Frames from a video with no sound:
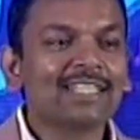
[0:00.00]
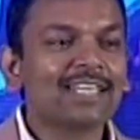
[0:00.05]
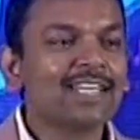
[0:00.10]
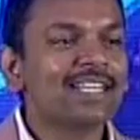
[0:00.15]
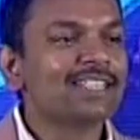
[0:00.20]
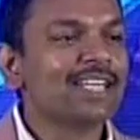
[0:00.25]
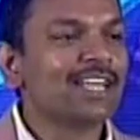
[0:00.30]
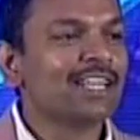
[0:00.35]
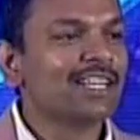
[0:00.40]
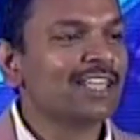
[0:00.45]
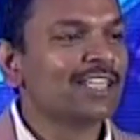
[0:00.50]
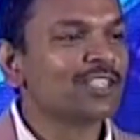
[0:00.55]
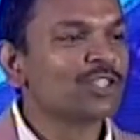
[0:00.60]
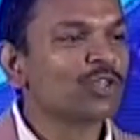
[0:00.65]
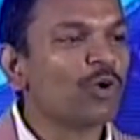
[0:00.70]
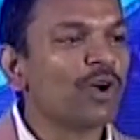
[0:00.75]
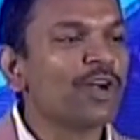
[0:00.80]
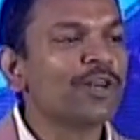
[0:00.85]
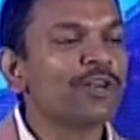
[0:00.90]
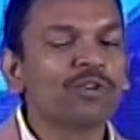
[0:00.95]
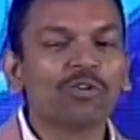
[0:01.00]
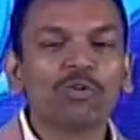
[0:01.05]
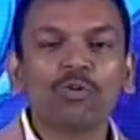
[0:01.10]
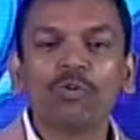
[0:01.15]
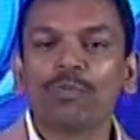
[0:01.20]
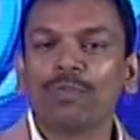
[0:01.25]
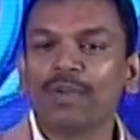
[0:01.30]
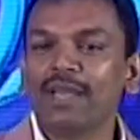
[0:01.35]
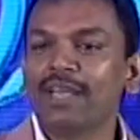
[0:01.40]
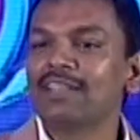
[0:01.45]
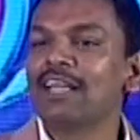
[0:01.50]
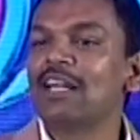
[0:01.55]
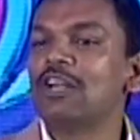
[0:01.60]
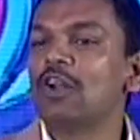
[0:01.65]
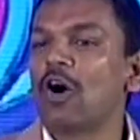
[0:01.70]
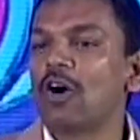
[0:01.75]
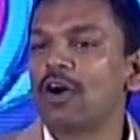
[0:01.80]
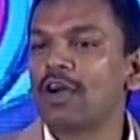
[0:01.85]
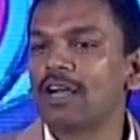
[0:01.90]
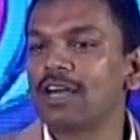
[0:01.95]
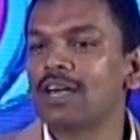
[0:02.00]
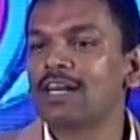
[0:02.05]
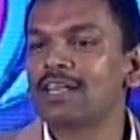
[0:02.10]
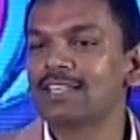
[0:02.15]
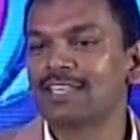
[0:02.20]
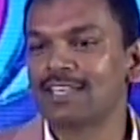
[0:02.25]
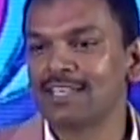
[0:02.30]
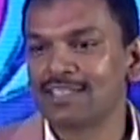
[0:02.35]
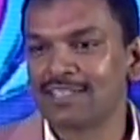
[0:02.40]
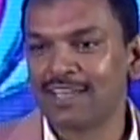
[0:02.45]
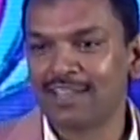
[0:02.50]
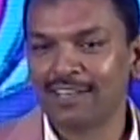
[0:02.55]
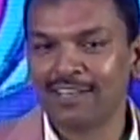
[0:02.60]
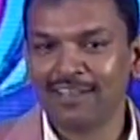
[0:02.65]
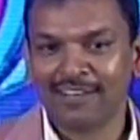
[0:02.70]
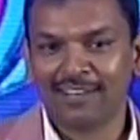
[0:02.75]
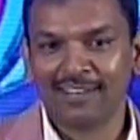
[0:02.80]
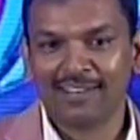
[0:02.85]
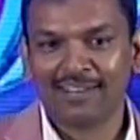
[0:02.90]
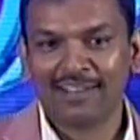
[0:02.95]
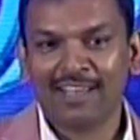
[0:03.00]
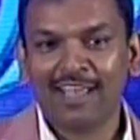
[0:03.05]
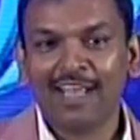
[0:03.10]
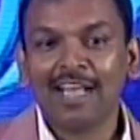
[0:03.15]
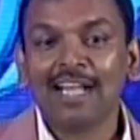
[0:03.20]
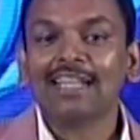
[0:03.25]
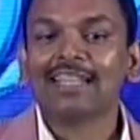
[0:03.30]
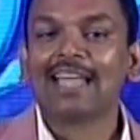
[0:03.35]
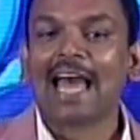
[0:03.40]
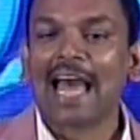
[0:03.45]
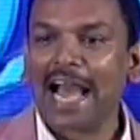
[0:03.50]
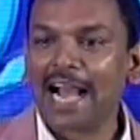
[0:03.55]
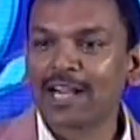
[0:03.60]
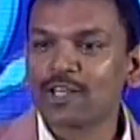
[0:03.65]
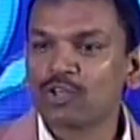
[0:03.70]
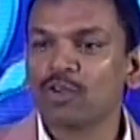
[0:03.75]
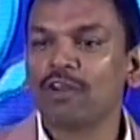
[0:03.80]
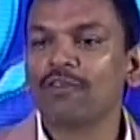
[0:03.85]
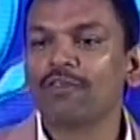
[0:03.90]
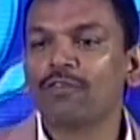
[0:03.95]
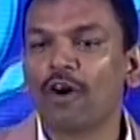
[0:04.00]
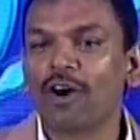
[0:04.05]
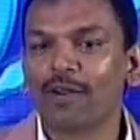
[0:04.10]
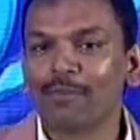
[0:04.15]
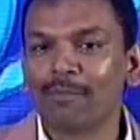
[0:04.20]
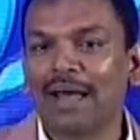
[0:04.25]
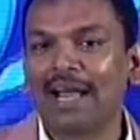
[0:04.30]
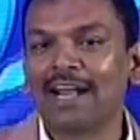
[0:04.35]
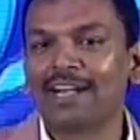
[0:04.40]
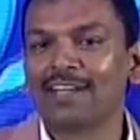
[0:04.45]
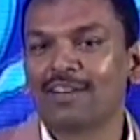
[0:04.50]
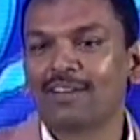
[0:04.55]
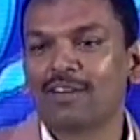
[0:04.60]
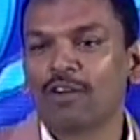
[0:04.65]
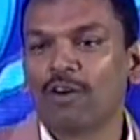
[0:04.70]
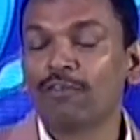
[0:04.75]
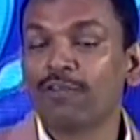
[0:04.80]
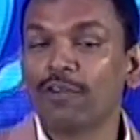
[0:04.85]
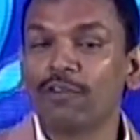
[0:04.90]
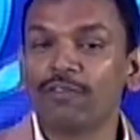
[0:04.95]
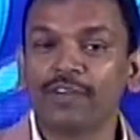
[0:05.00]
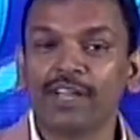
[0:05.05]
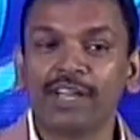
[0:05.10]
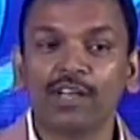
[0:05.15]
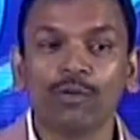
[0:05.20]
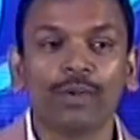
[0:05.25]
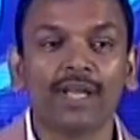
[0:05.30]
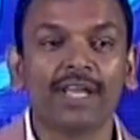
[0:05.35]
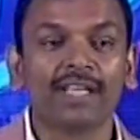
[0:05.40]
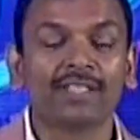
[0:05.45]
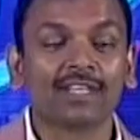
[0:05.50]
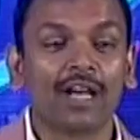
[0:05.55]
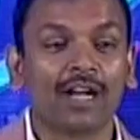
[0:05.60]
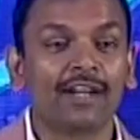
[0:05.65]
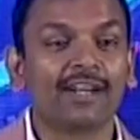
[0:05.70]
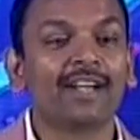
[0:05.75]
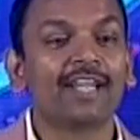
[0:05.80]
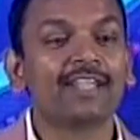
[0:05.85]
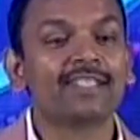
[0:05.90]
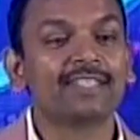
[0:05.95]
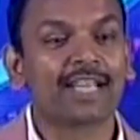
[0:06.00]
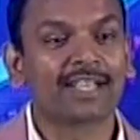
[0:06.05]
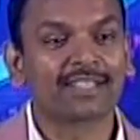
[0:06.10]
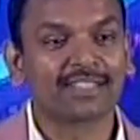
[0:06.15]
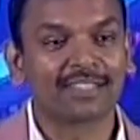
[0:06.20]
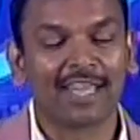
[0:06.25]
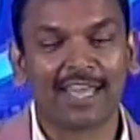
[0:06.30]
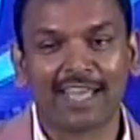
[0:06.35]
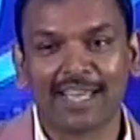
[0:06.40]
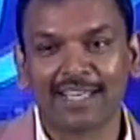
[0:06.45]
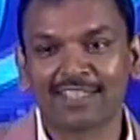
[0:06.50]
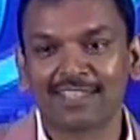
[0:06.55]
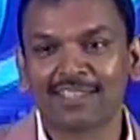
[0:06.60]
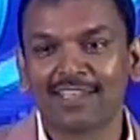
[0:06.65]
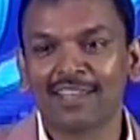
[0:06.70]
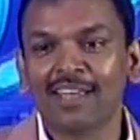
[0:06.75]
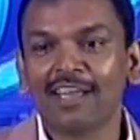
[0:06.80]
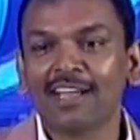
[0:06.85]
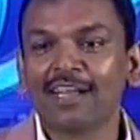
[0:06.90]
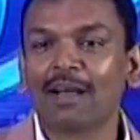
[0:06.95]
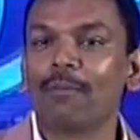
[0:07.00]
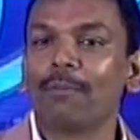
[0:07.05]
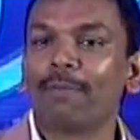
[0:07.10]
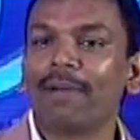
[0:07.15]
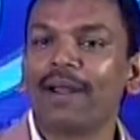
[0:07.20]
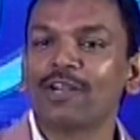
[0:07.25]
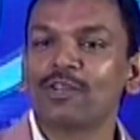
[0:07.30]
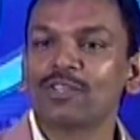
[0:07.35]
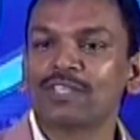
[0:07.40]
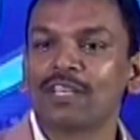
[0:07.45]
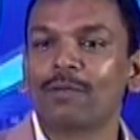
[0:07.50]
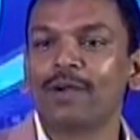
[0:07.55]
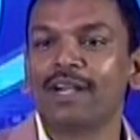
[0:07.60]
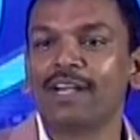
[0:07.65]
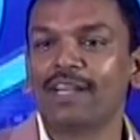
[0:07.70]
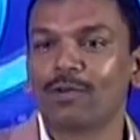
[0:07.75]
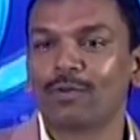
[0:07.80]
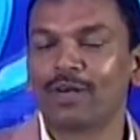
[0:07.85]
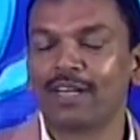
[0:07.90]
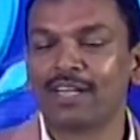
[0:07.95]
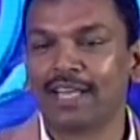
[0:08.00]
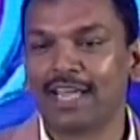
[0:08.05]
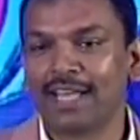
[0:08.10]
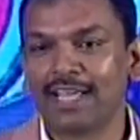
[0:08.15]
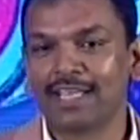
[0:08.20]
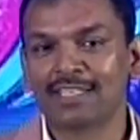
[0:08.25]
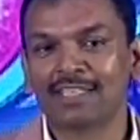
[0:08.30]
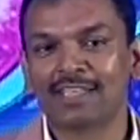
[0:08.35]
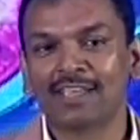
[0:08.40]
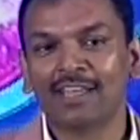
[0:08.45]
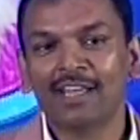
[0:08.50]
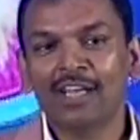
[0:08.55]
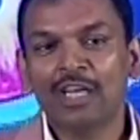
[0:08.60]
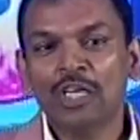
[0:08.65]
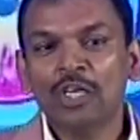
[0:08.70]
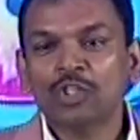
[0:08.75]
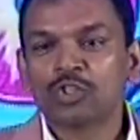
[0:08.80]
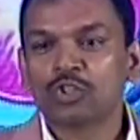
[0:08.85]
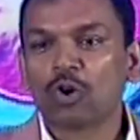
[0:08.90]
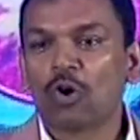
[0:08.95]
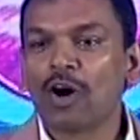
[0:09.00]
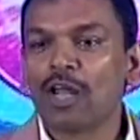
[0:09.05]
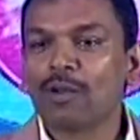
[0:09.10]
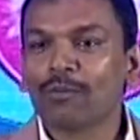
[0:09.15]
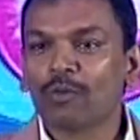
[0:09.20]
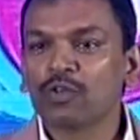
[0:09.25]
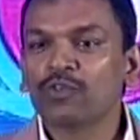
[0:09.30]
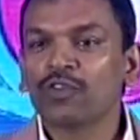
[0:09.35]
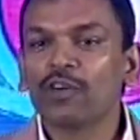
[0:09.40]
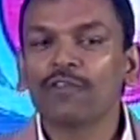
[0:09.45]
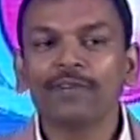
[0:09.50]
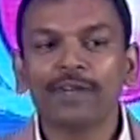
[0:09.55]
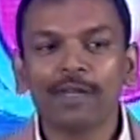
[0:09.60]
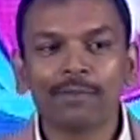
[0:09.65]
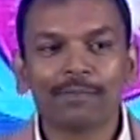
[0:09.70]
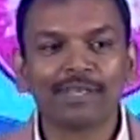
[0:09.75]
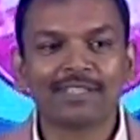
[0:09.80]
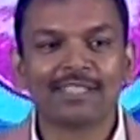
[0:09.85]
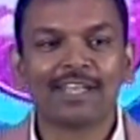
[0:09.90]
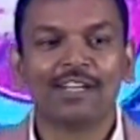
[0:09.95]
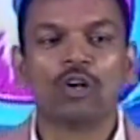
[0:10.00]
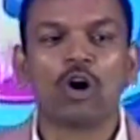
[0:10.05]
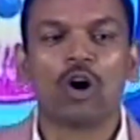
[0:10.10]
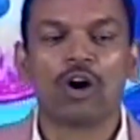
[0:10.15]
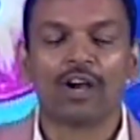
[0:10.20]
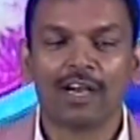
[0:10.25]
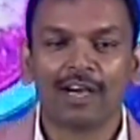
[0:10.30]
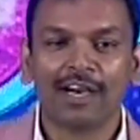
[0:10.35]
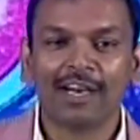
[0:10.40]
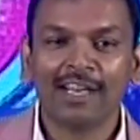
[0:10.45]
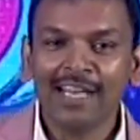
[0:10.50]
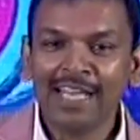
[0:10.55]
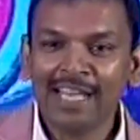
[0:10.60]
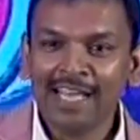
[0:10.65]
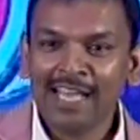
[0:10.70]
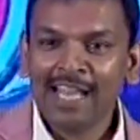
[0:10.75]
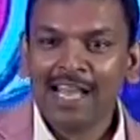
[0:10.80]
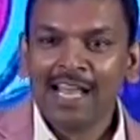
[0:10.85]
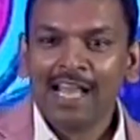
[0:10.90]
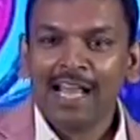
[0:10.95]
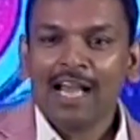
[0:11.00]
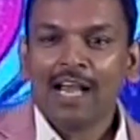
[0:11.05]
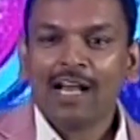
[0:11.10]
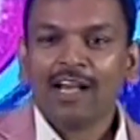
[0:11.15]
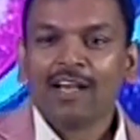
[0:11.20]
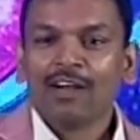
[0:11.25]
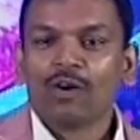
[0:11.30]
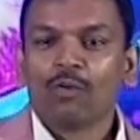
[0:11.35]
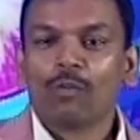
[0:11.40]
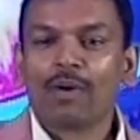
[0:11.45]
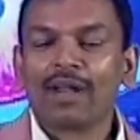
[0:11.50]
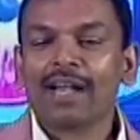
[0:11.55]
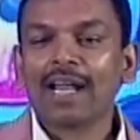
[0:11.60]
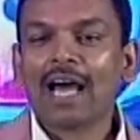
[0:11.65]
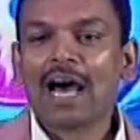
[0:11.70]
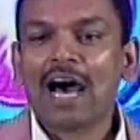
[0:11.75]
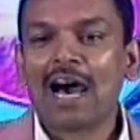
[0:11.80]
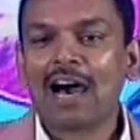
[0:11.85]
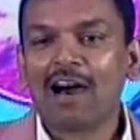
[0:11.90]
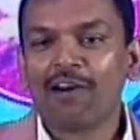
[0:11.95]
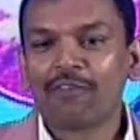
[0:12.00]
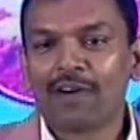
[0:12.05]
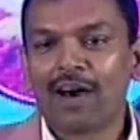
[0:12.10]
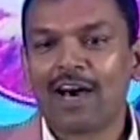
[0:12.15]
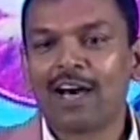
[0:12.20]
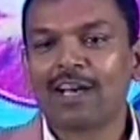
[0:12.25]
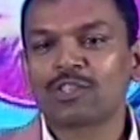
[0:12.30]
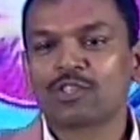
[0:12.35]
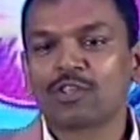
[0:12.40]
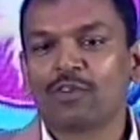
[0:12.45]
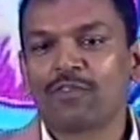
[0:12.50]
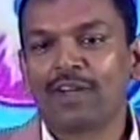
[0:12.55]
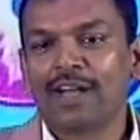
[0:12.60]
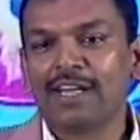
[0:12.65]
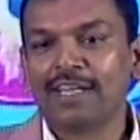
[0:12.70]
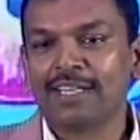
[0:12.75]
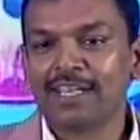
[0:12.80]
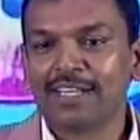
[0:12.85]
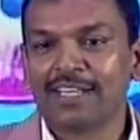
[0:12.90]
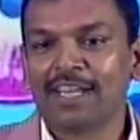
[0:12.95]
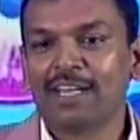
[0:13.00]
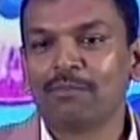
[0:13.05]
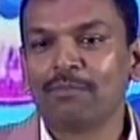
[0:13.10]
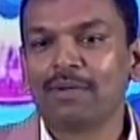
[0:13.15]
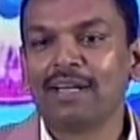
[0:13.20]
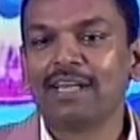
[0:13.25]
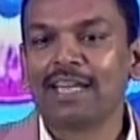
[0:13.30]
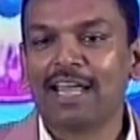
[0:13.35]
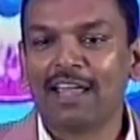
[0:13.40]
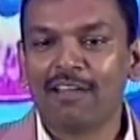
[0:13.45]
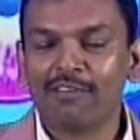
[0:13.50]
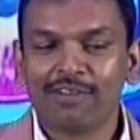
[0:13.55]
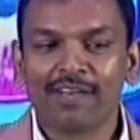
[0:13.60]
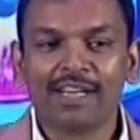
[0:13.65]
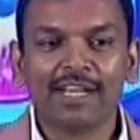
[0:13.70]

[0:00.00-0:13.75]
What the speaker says: this season is going to be the longer season, the actual format of 15 weeks, 106 days compared to 71 days. So almost 50% longer, 1.5 hours of entertainment